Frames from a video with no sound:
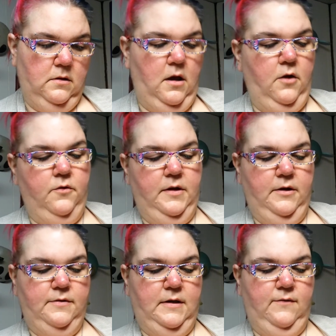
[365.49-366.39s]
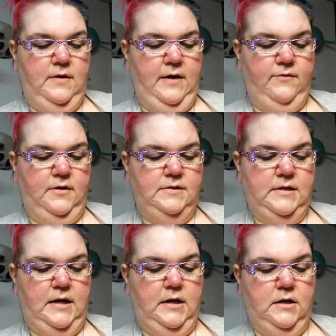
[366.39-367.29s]
Oh, here they even have it on the
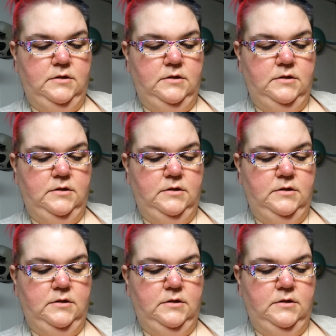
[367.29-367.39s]
side.